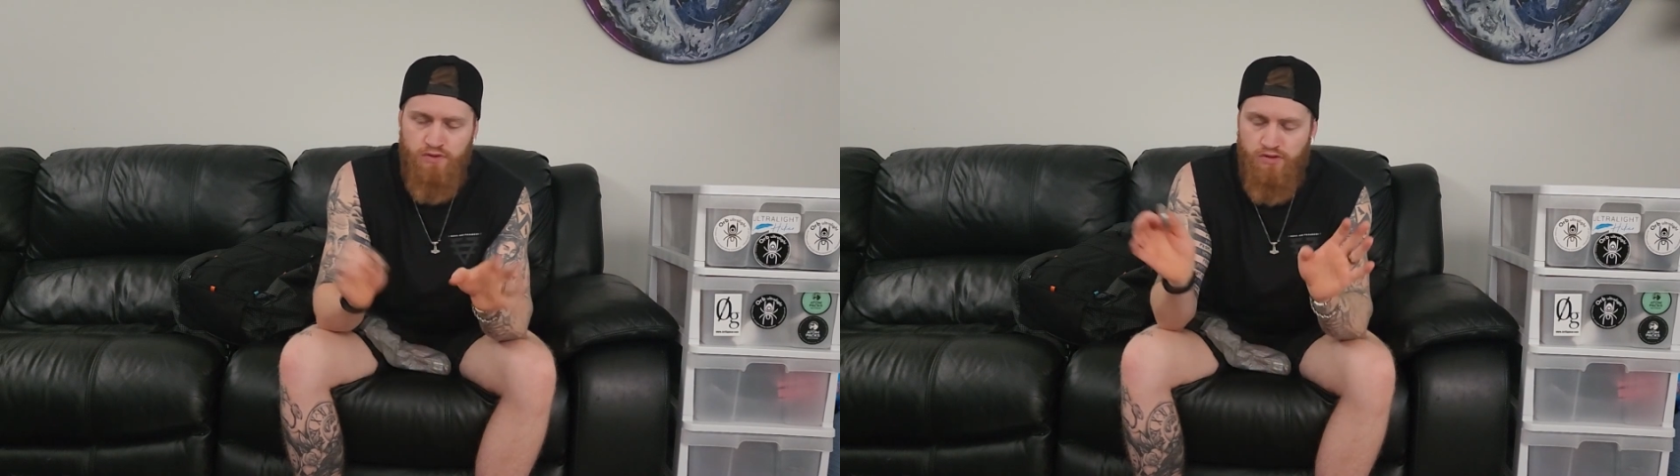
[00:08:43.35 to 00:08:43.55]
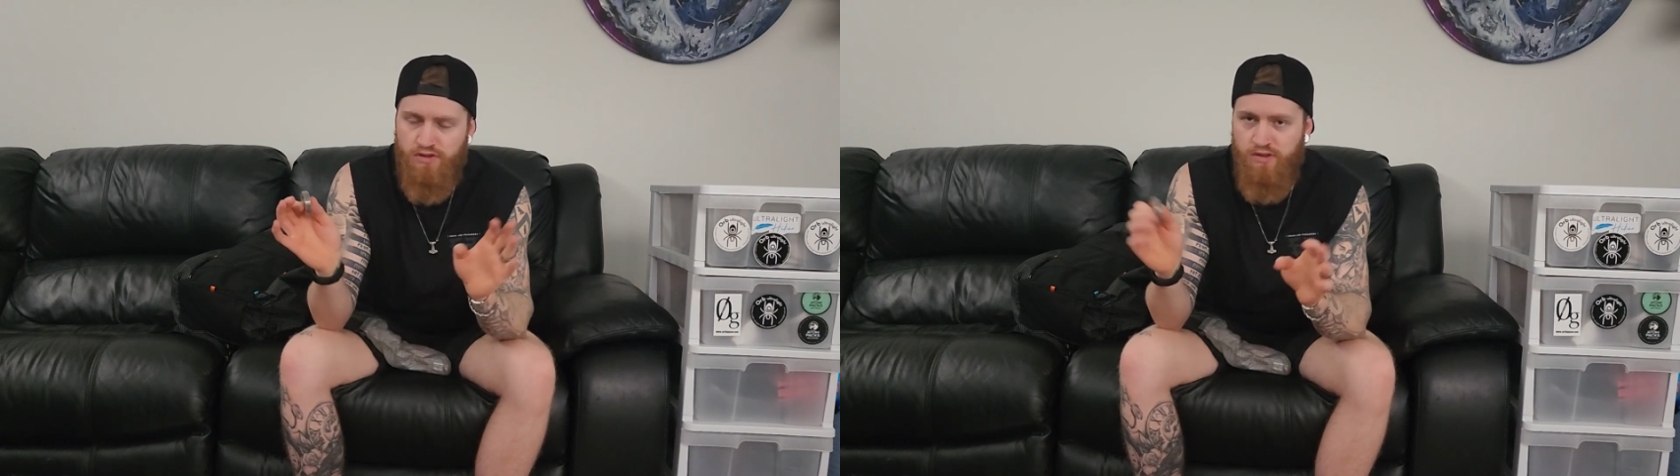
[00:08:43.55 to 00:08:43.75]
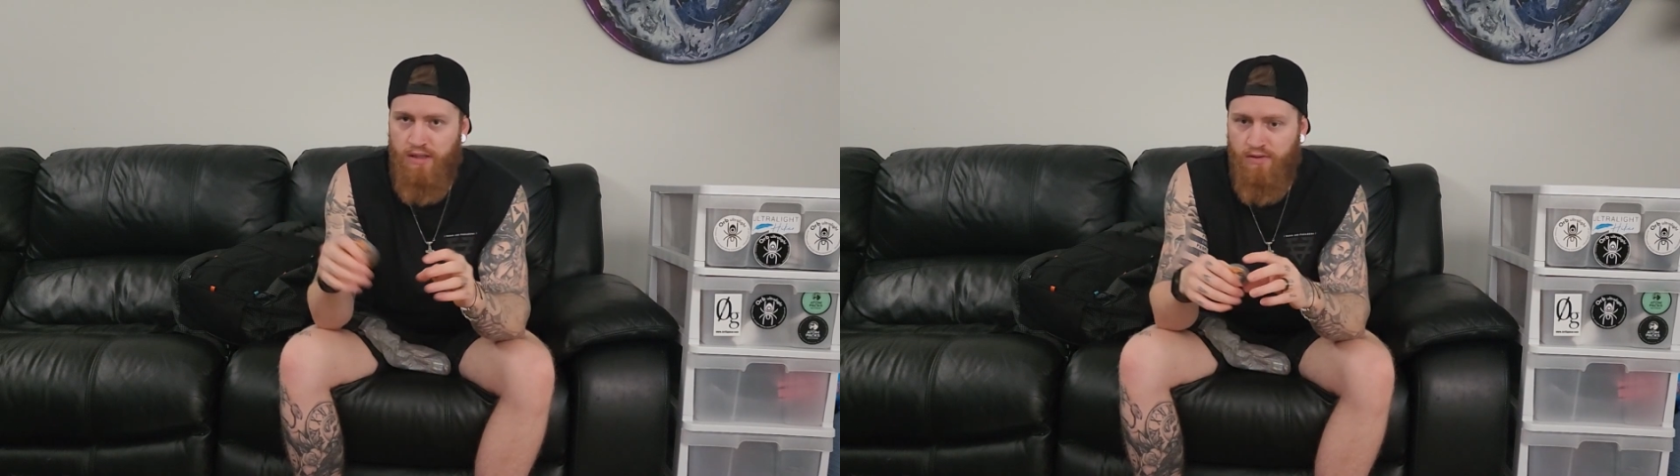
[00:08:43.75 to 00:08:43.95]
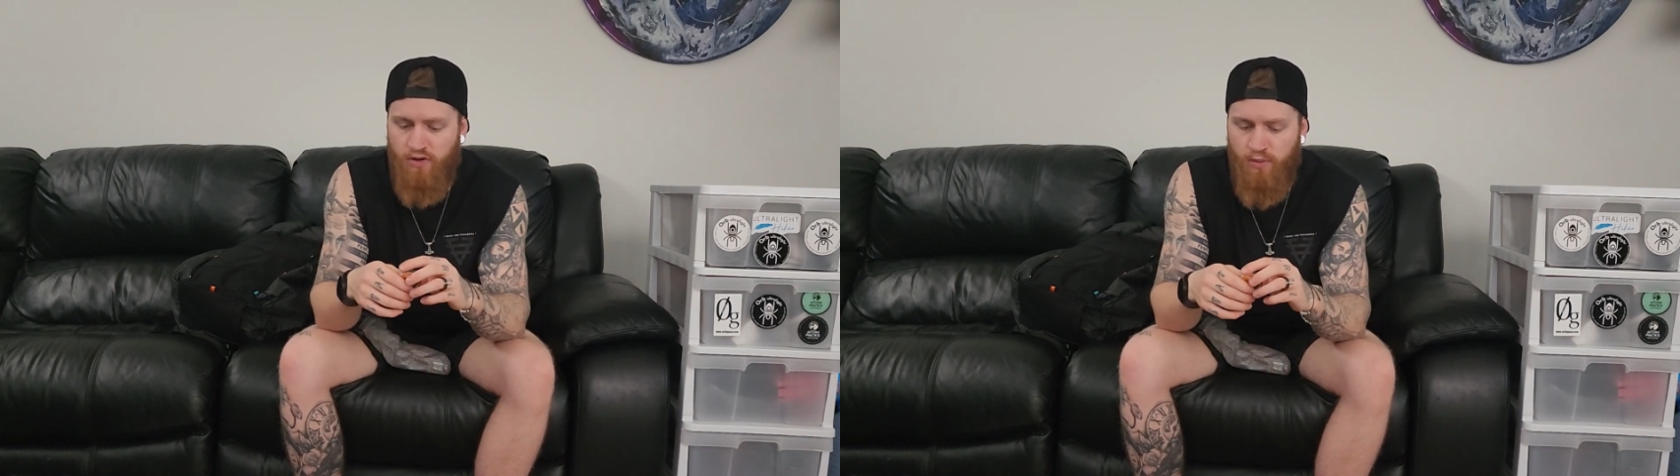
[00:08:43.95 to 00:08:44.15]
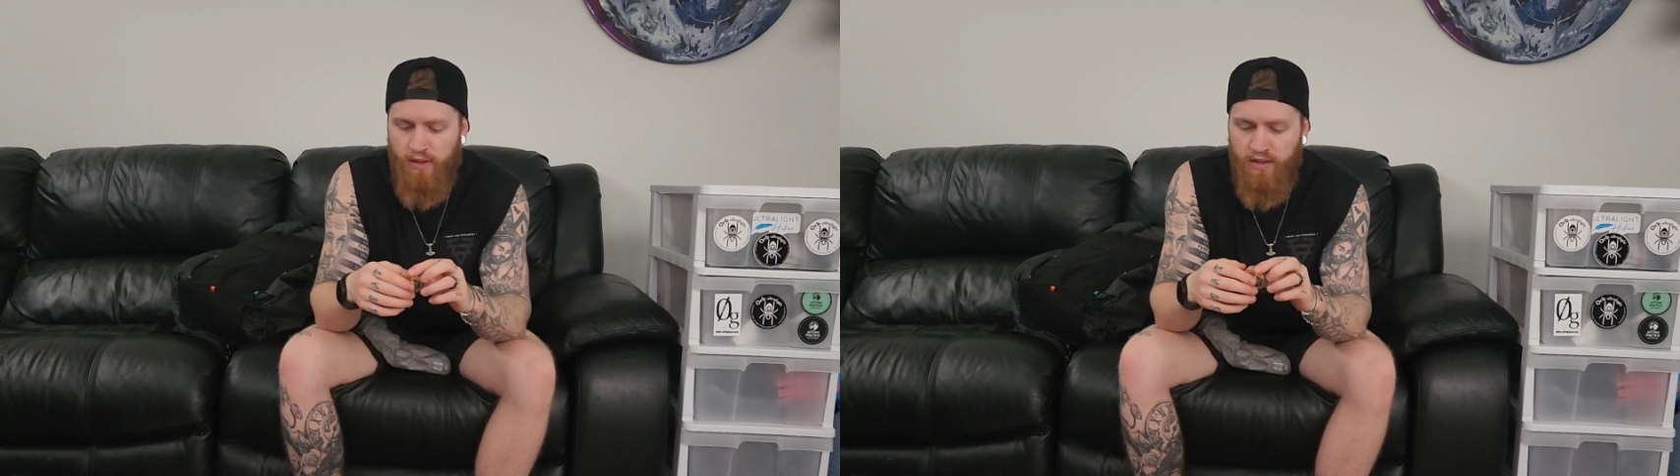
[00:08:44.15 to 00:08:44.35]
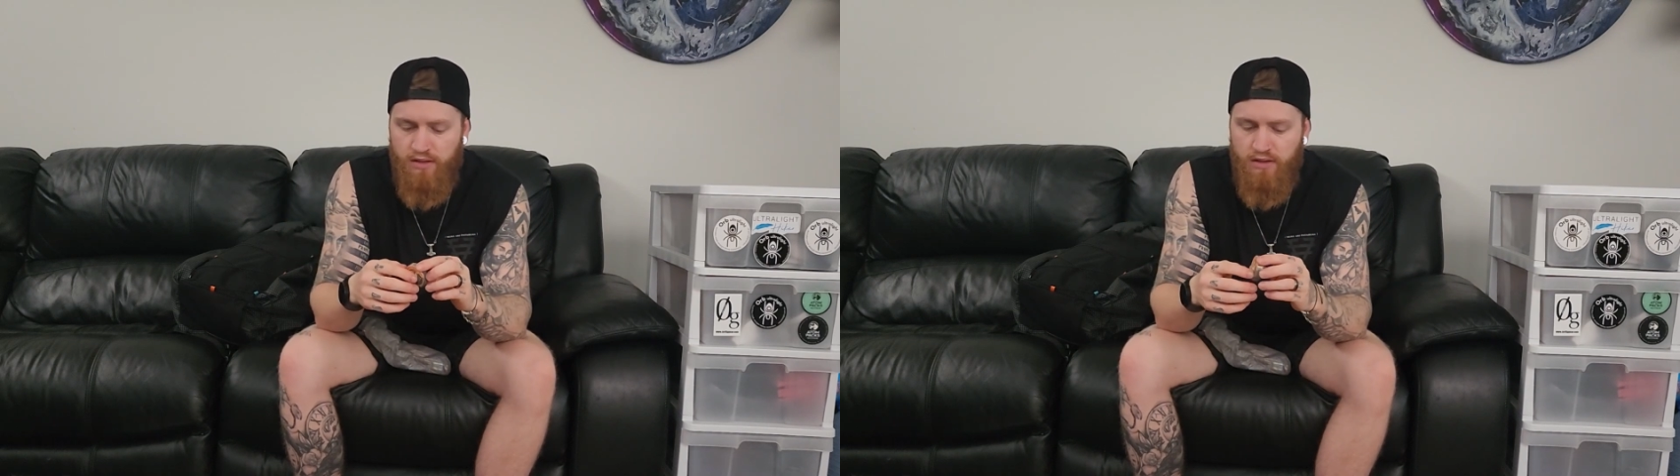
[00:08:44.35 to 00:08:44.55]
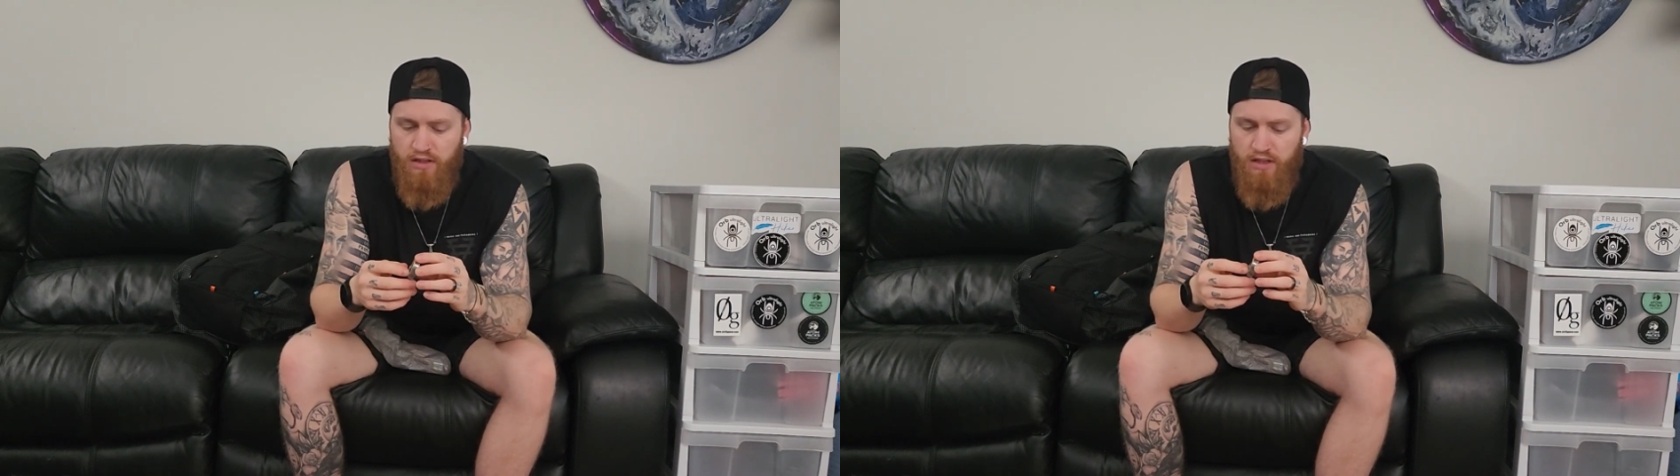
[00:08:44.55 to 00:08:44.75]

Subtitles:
use and then throw them out.